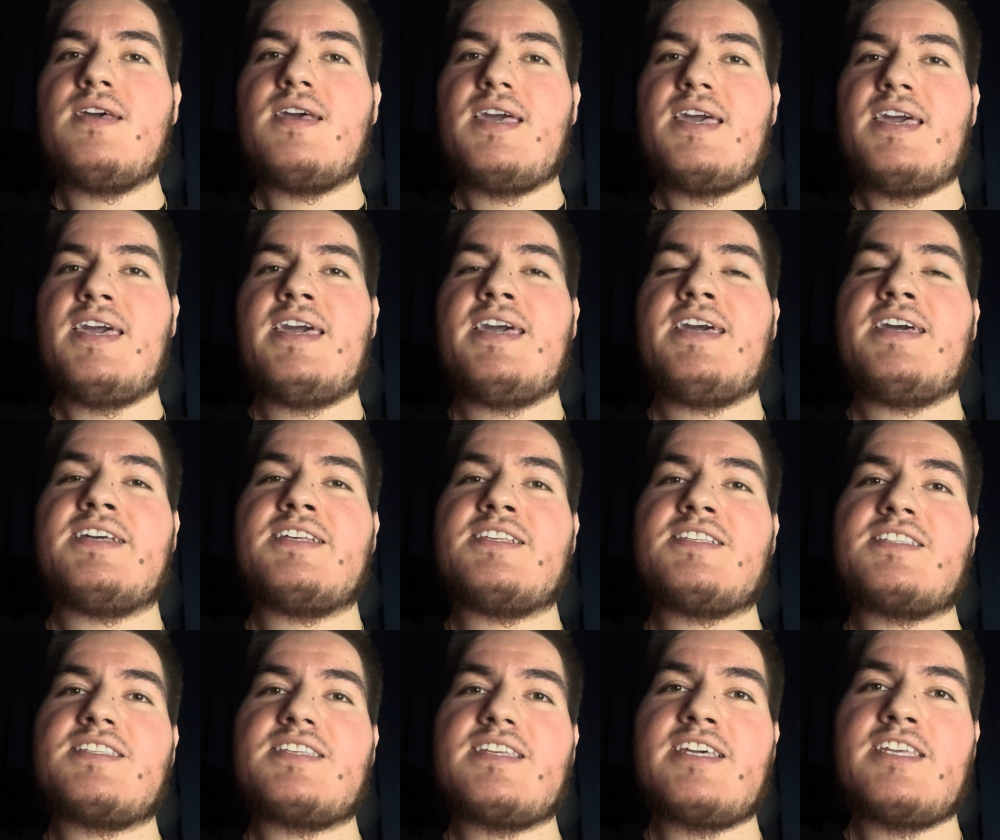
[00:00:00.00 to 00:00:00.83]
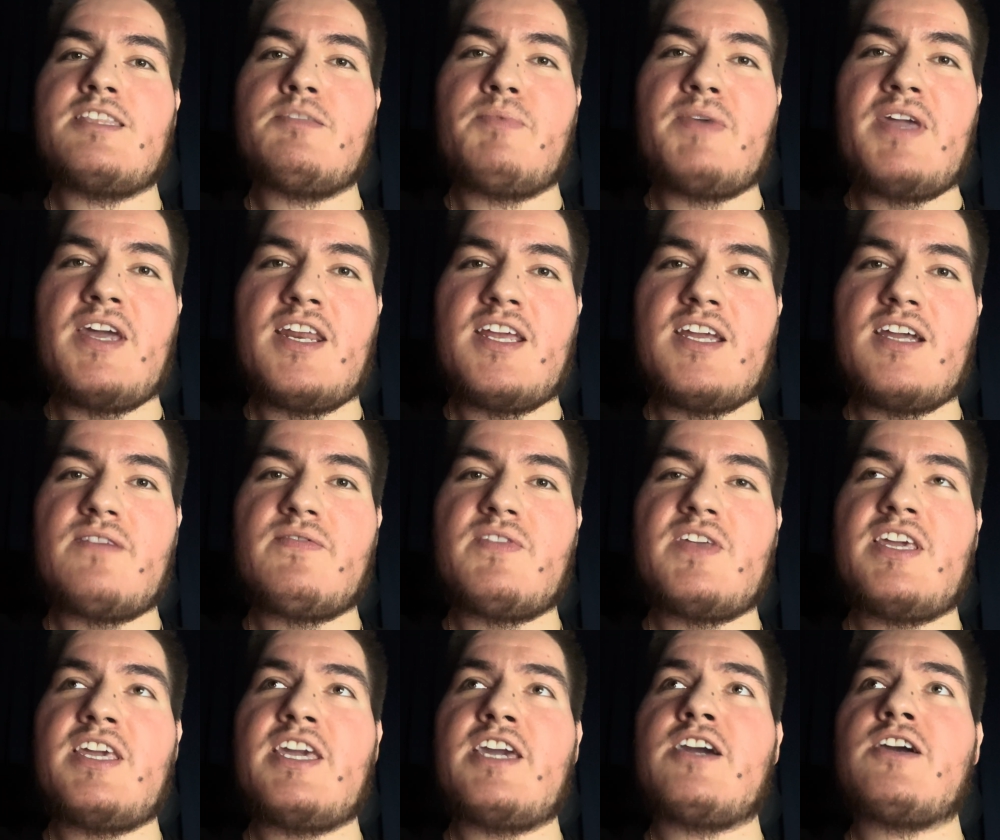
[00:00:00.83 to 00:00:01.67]
Is at the beginning of the
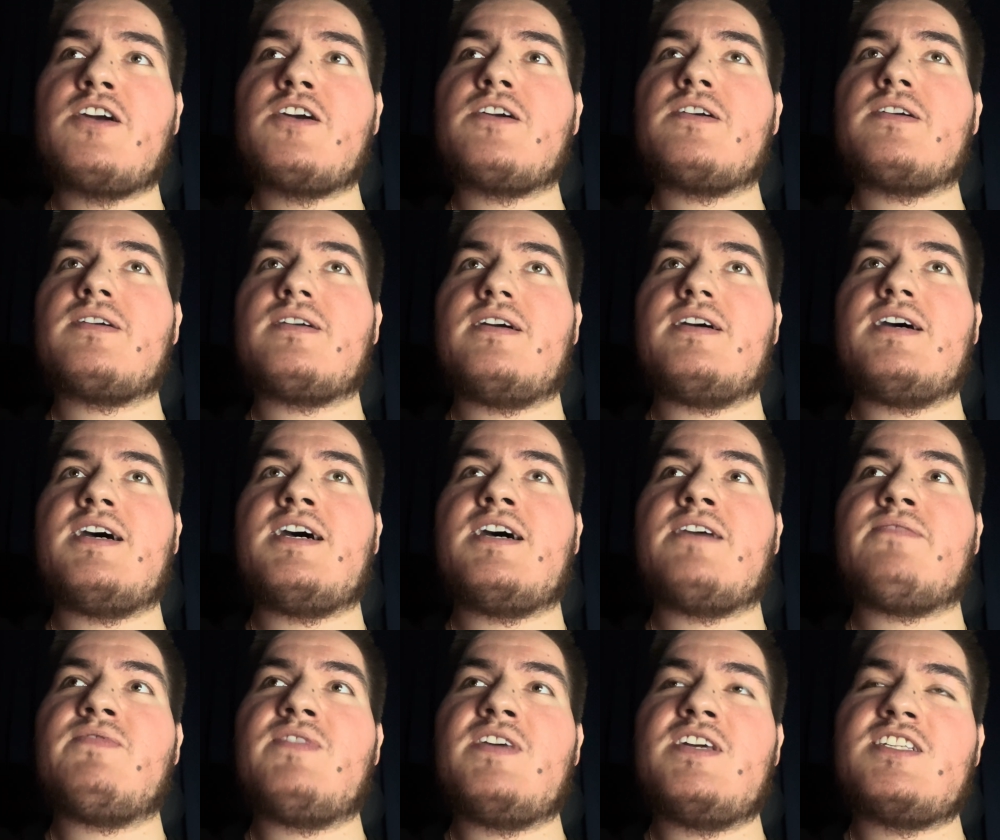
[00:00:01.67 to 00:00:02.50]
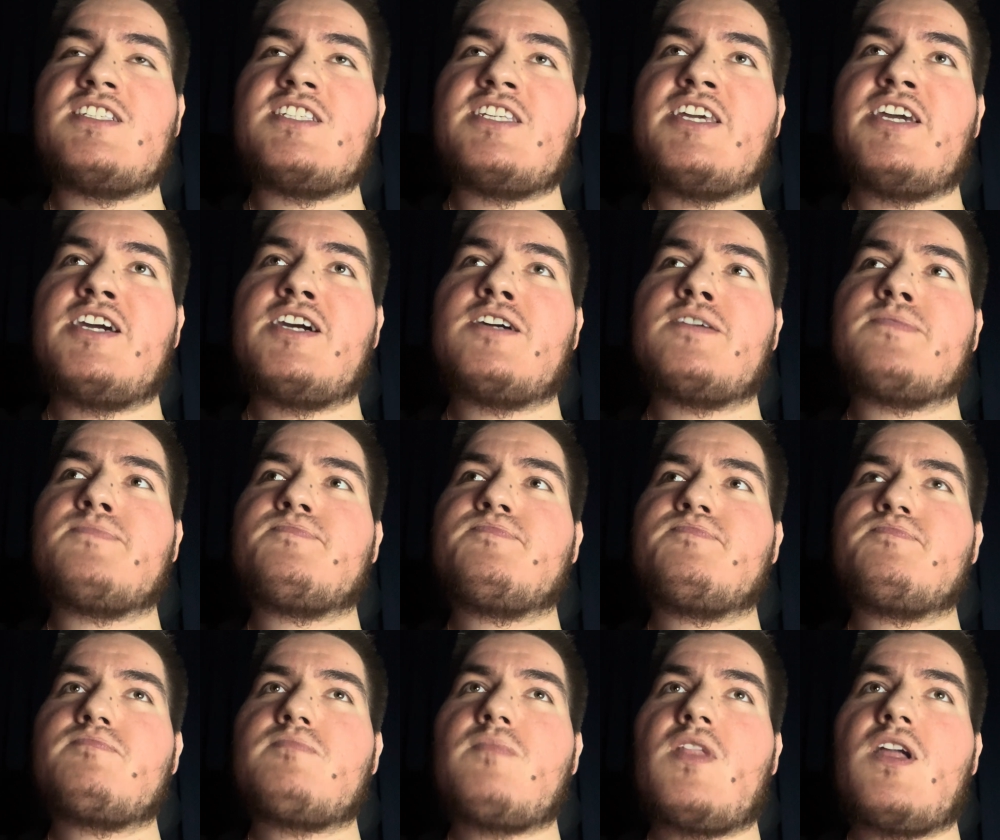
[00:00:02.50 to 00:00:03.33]
year, this year,
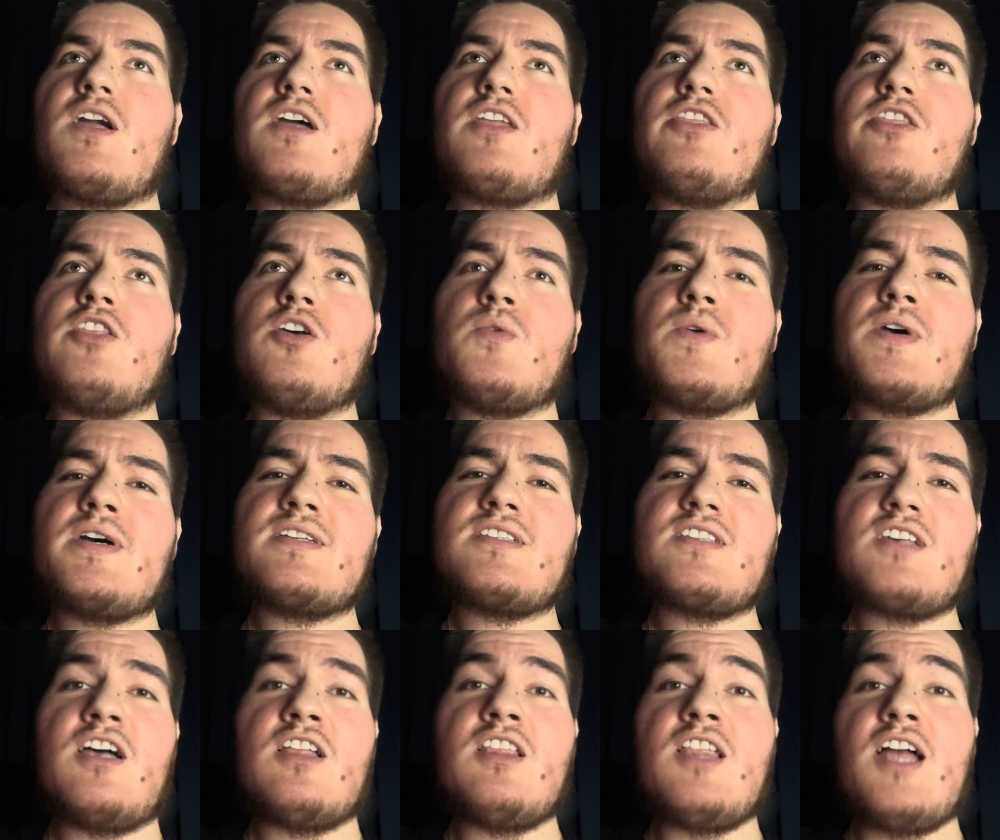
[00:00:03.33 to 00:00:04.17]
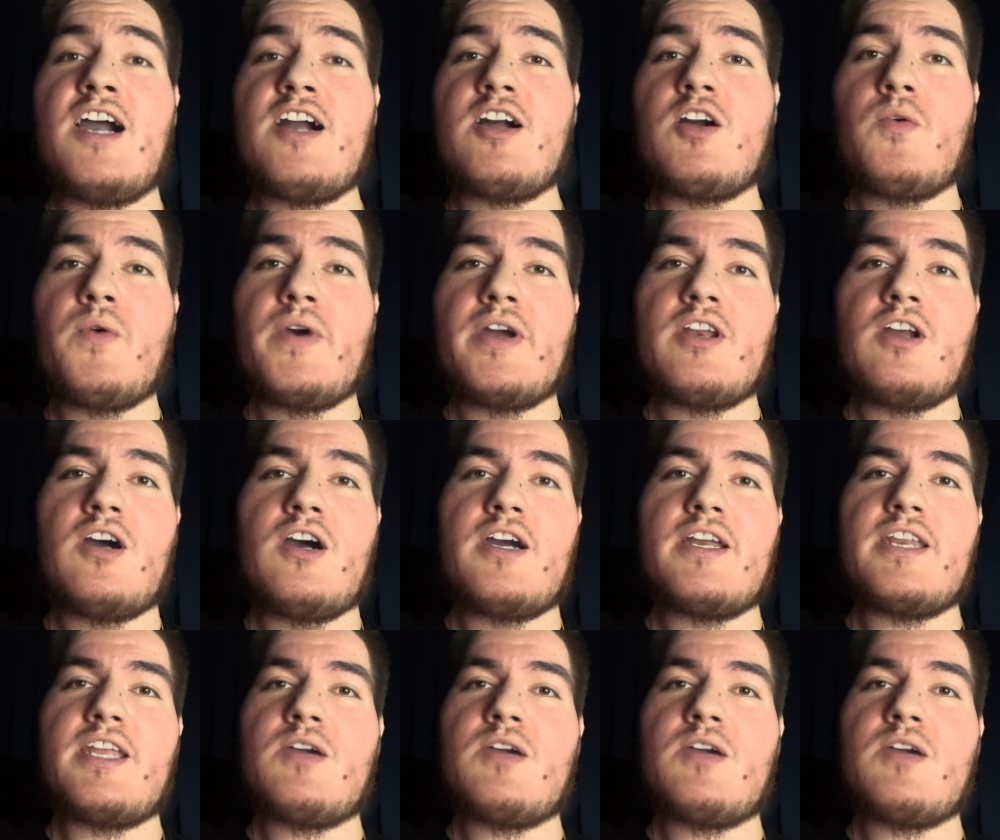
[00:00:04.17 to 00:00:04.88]
there was a lot going on.